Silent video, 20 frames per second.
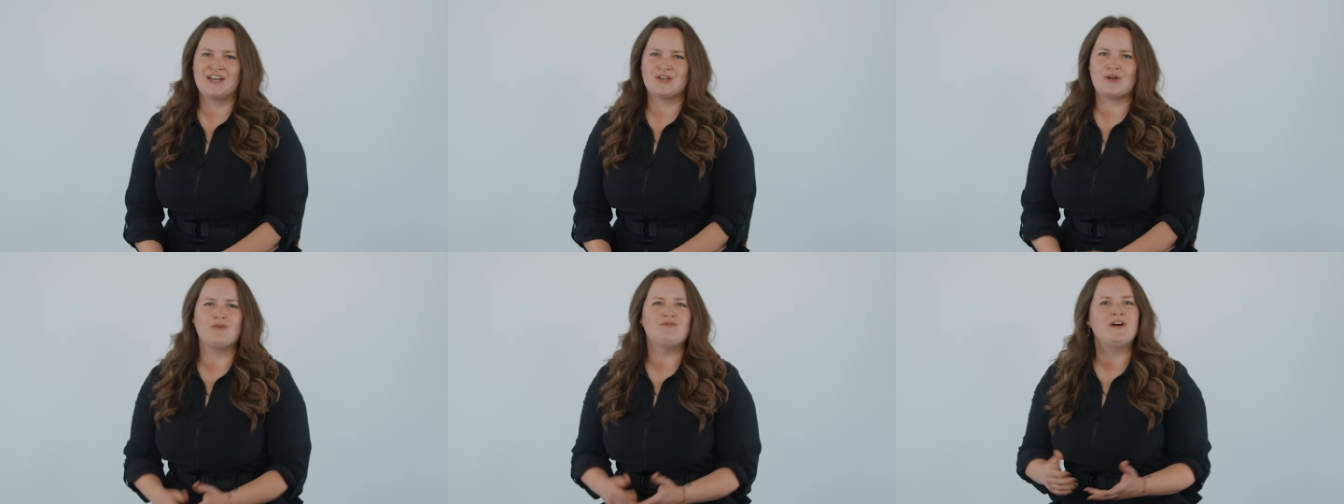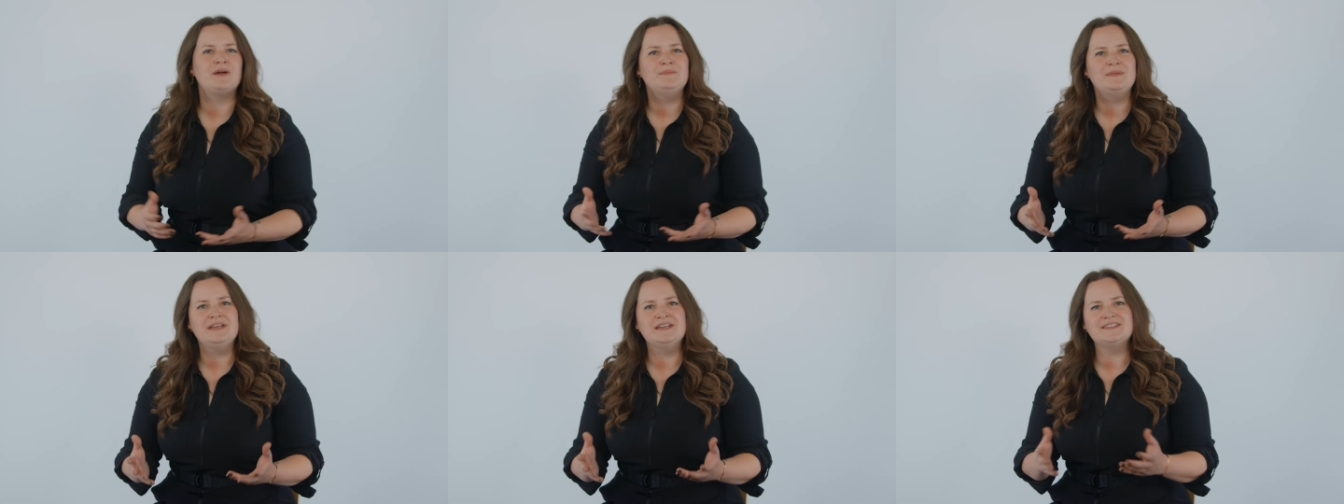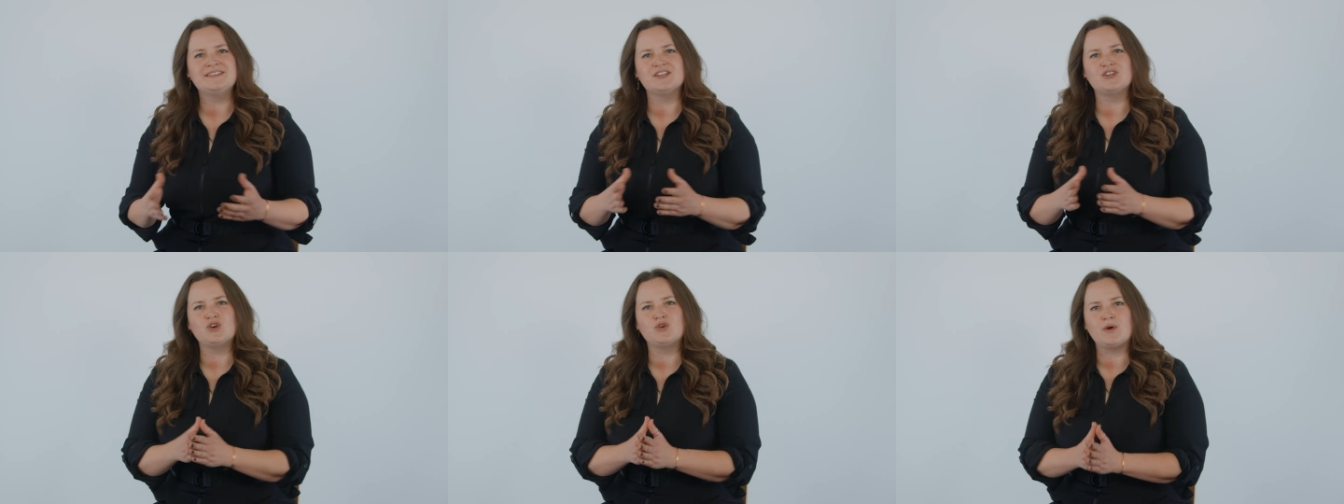GoFundMe
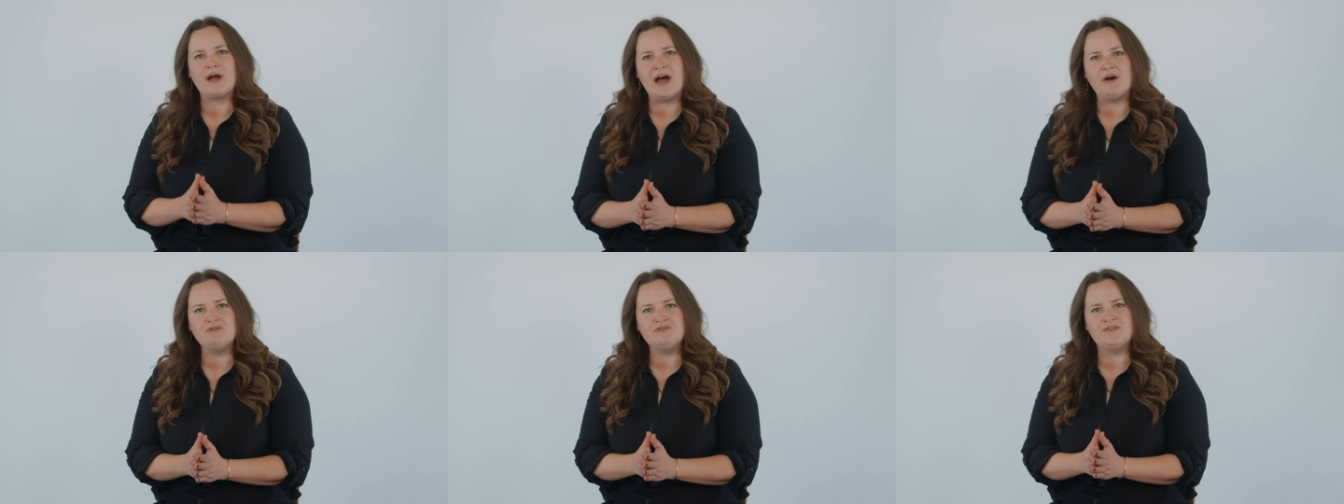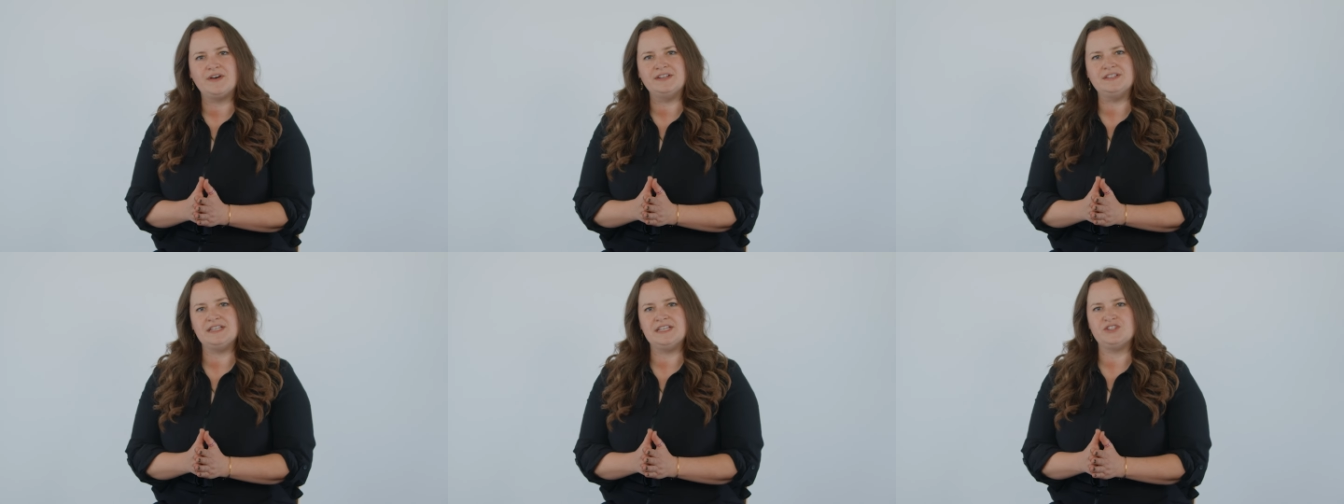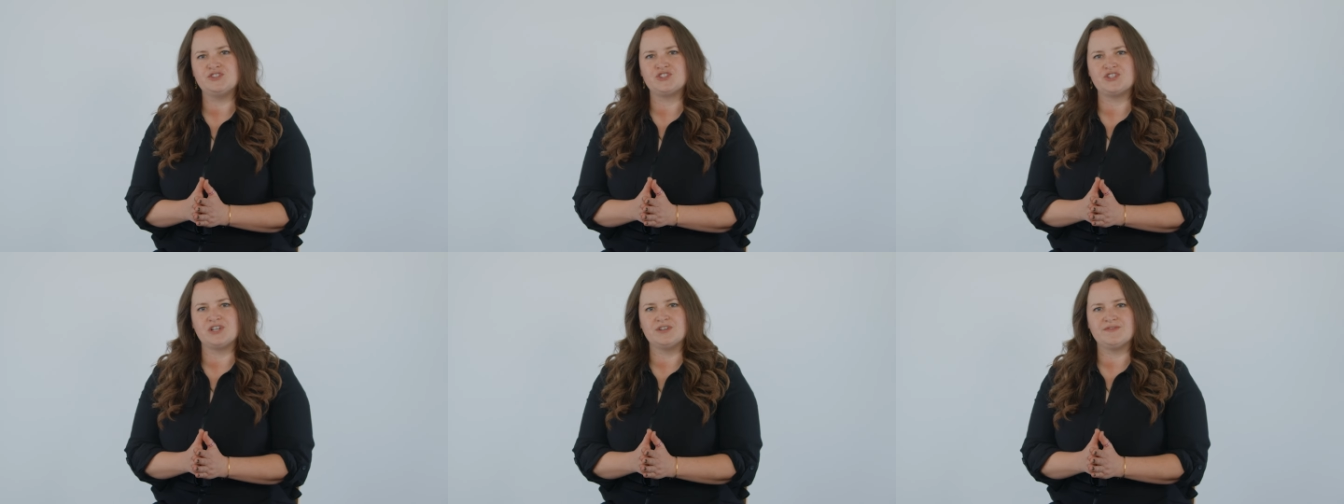is a
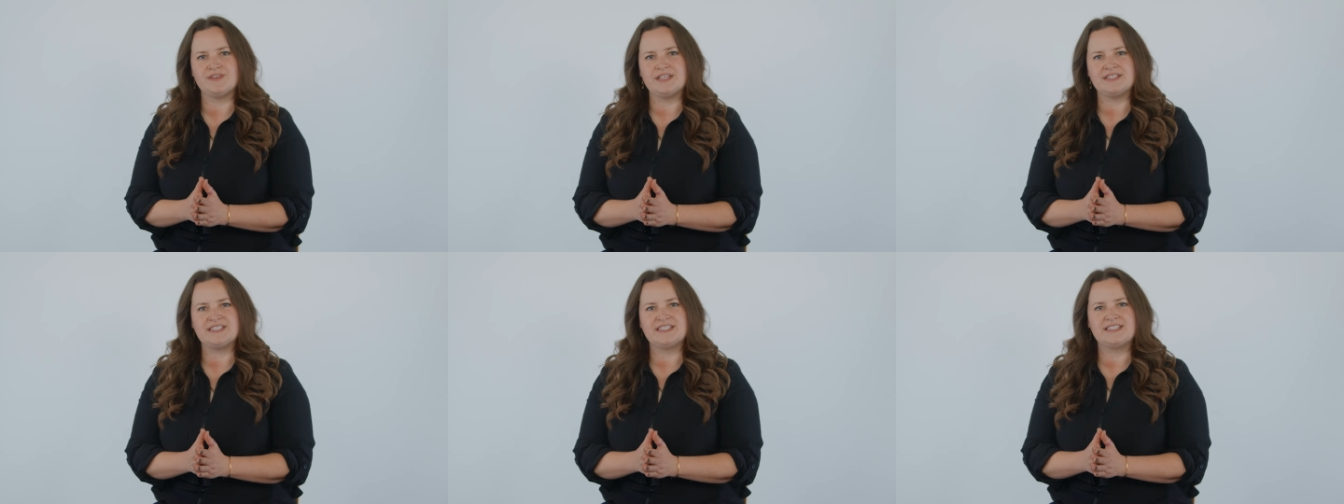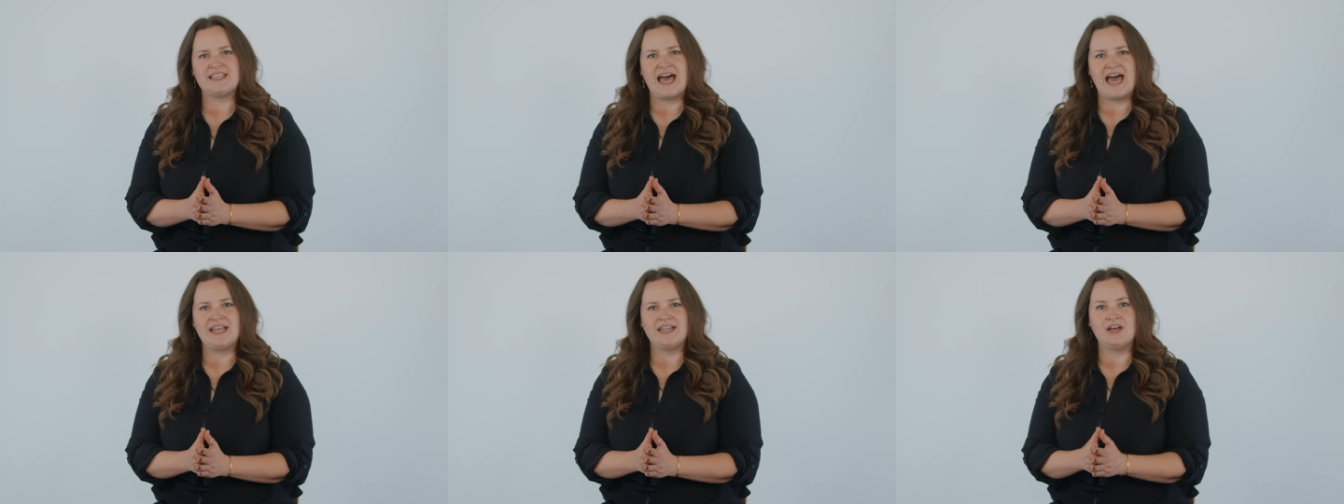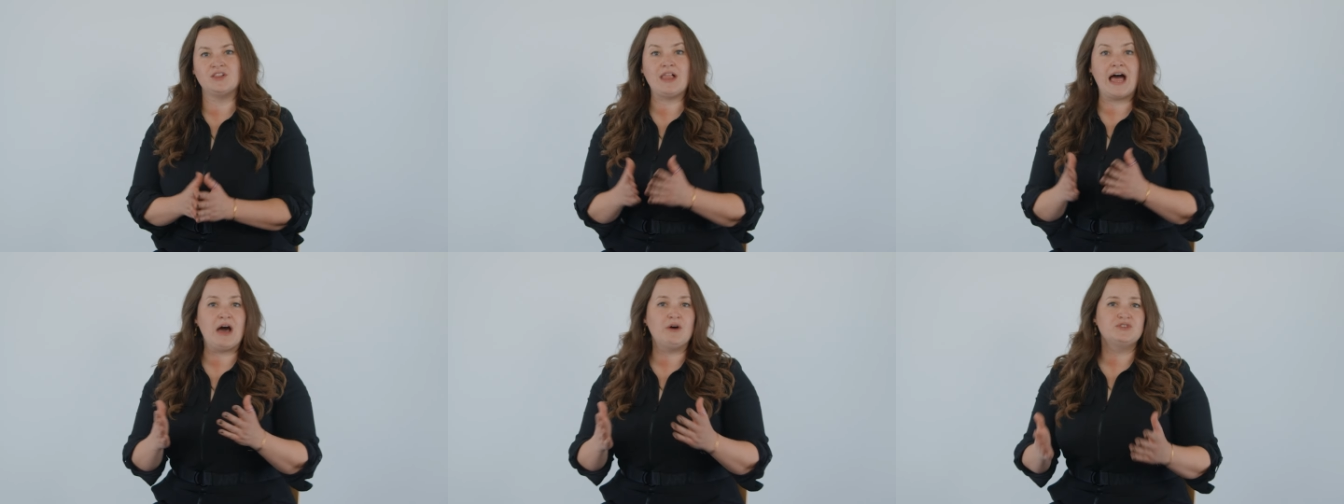crowdfunding service that
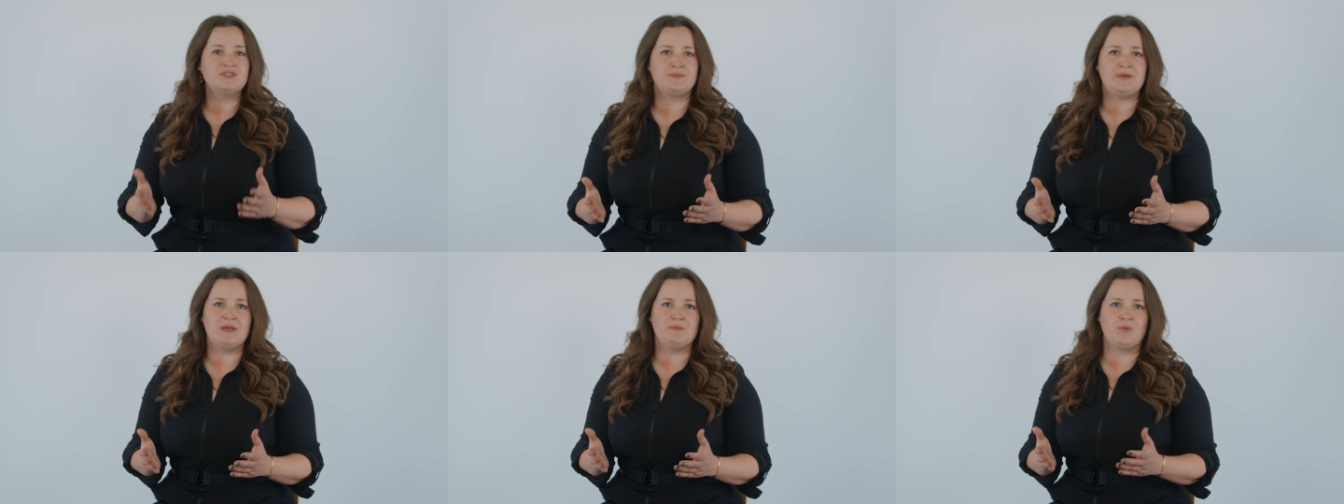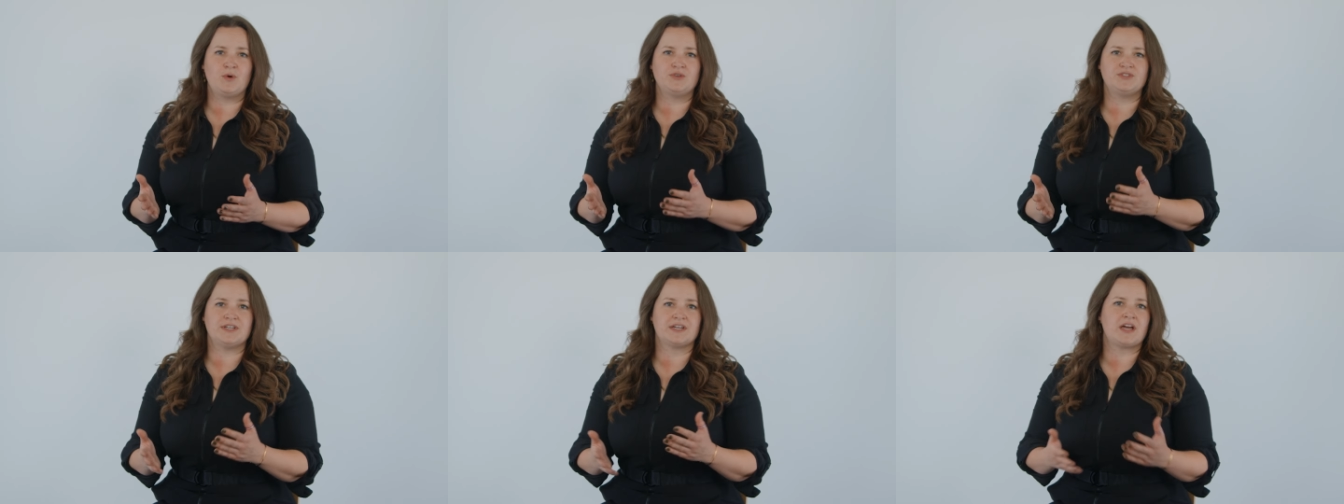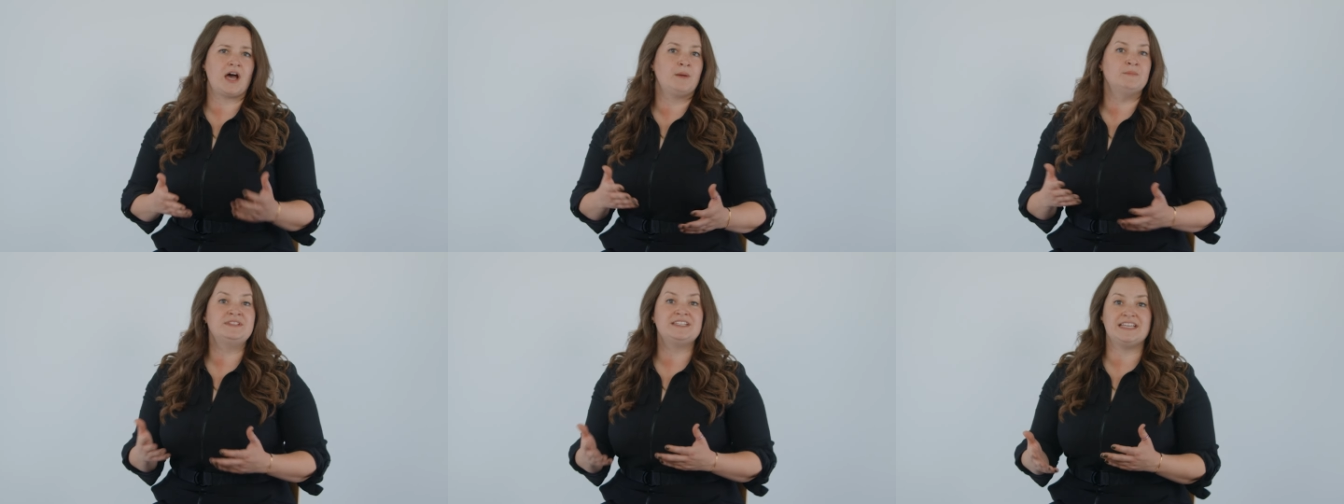allows people to
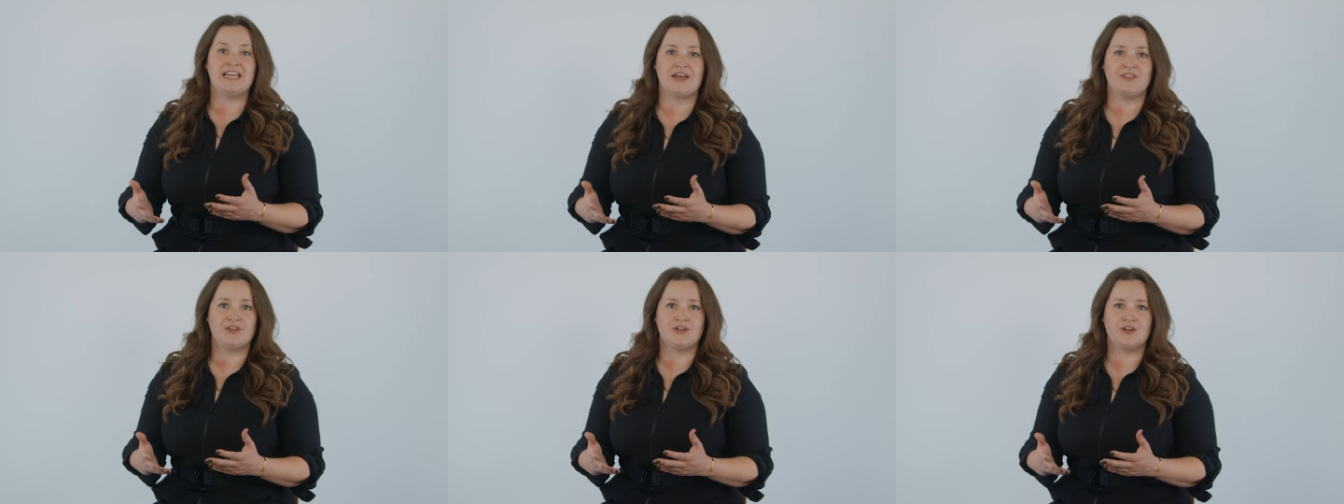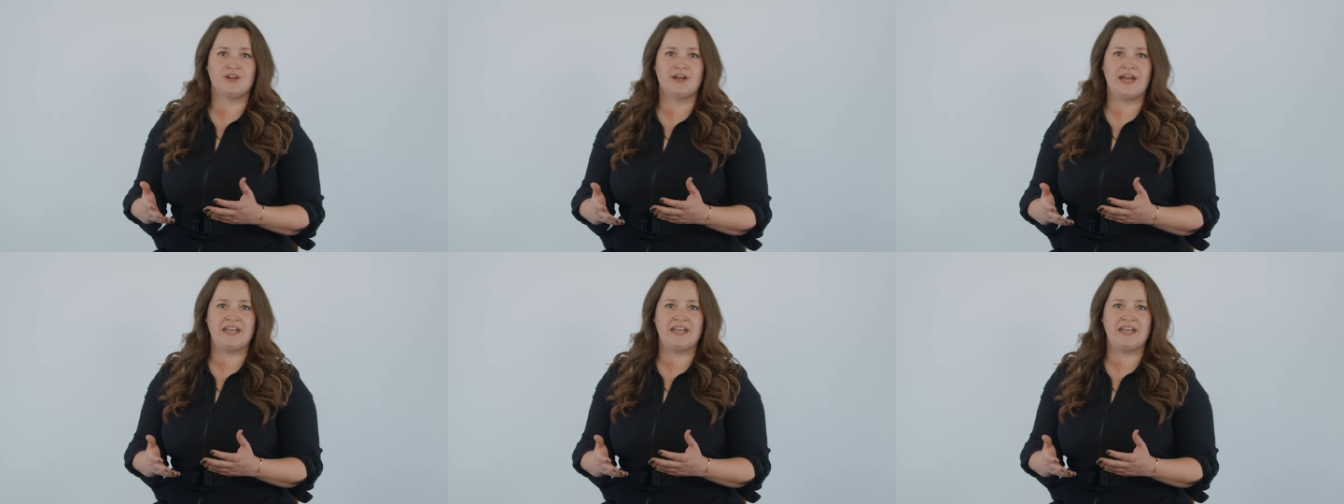come together